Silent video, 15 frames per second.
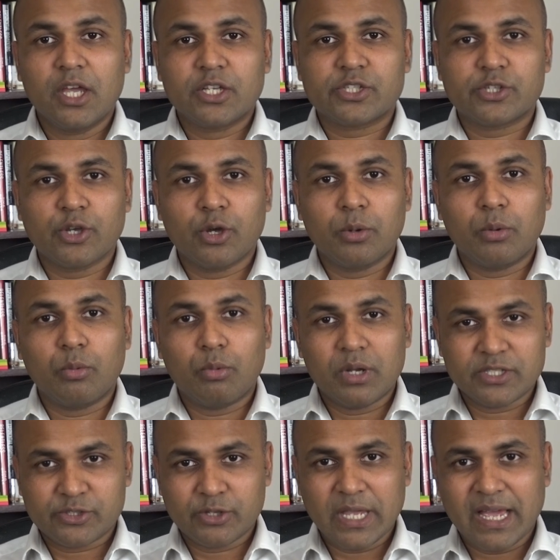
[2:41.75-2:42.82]
So
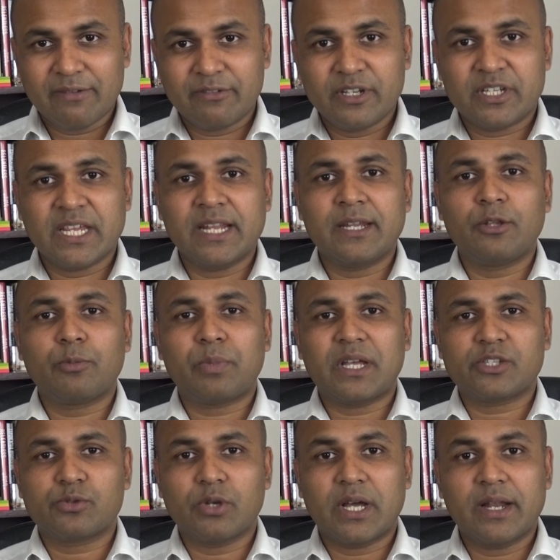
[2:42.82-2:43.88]
once you have written your
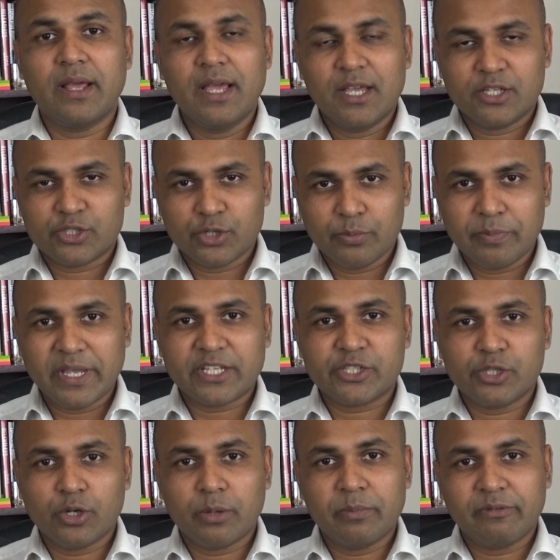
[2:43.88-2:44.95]
password, so make
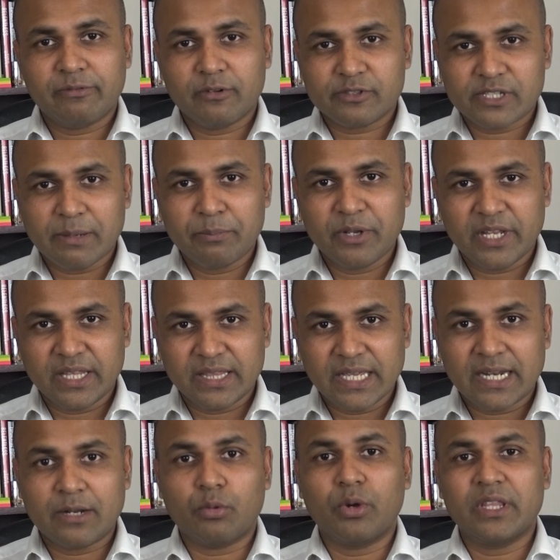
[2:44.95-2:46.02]
sure before submitting
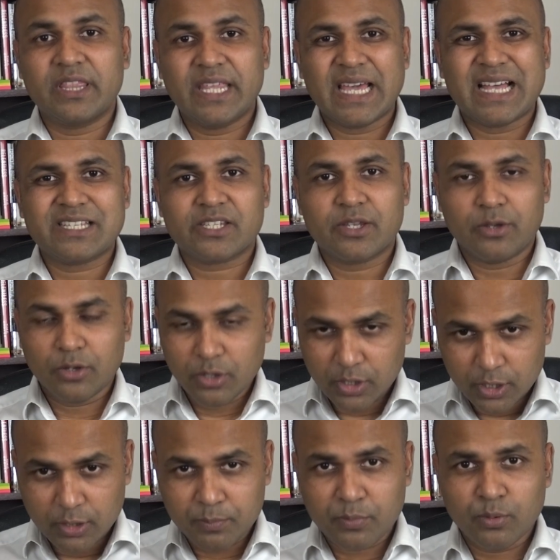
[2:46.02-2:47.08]
that, when they ask you,
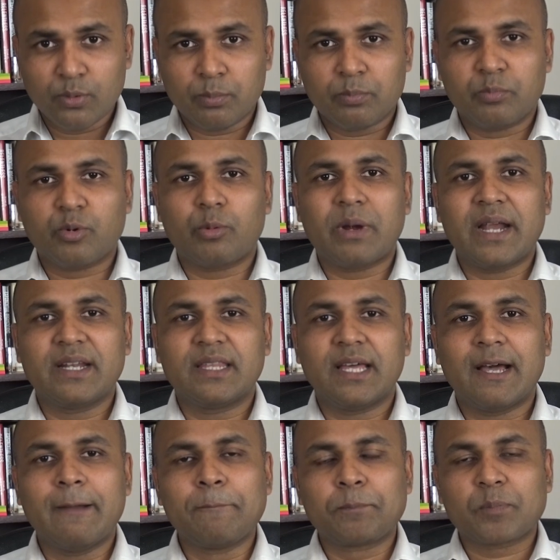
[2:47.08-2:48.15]
you provide
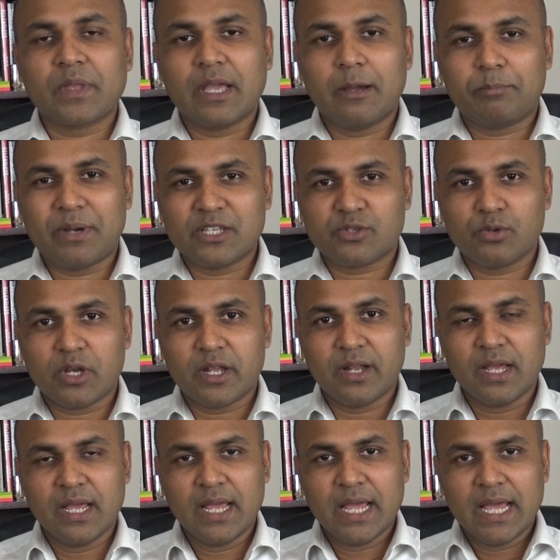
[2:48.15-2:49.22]
the
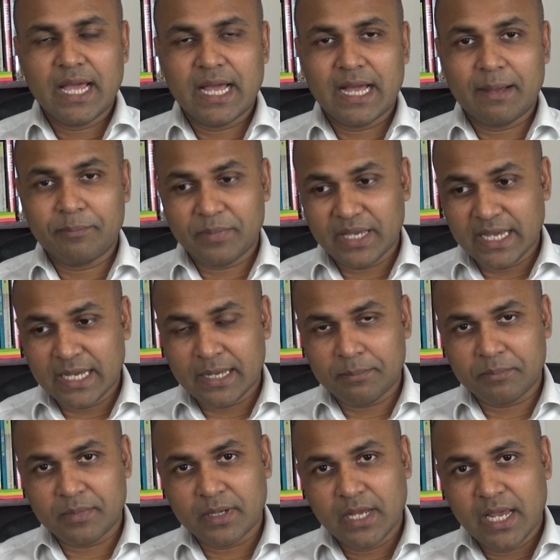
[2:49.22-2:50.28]
password,
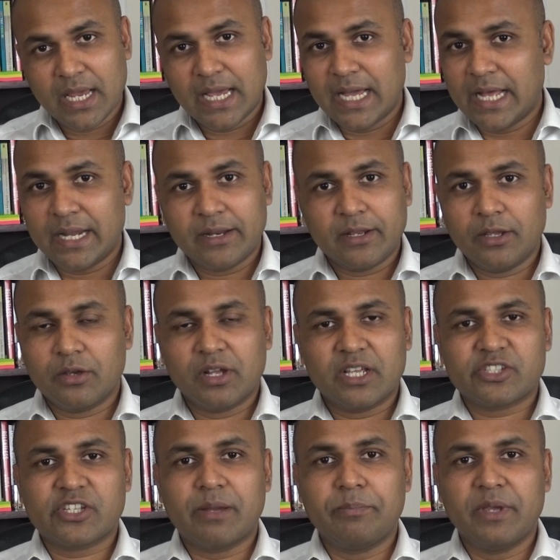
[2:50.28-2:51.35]
and you're
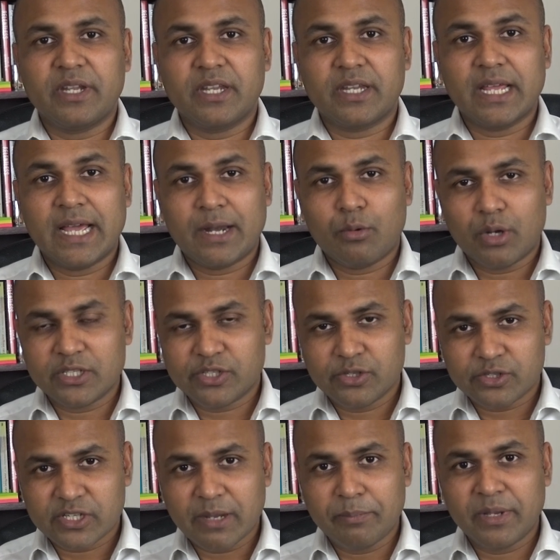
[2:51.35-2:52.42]
gonna submit it. And once
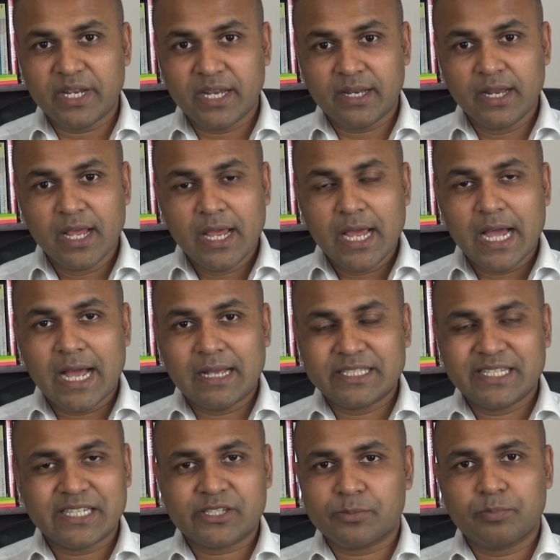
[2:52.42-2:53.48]
you submit it,
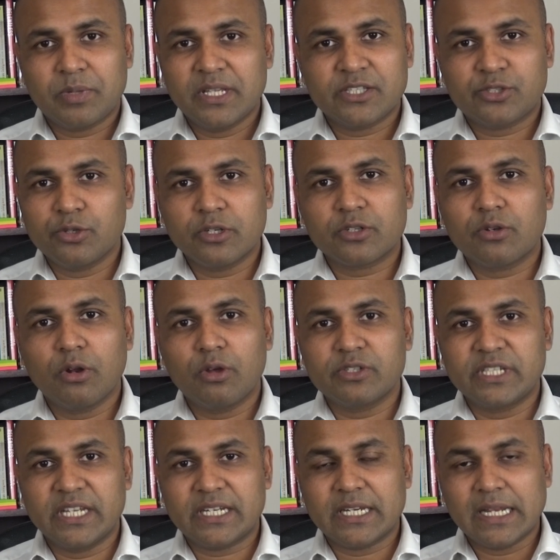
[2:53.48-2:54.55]
just please don't
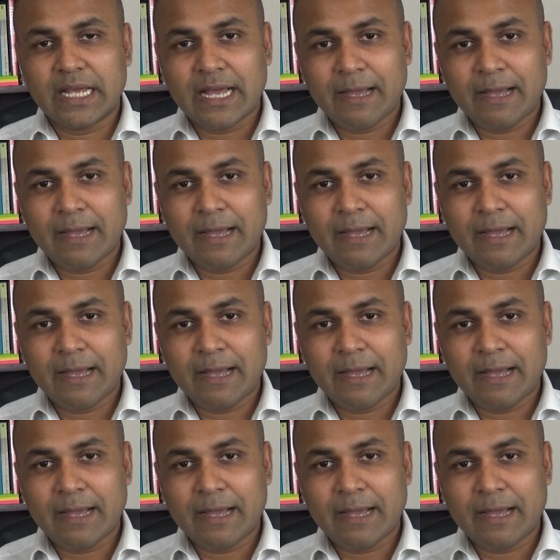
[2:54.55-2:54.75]
close it.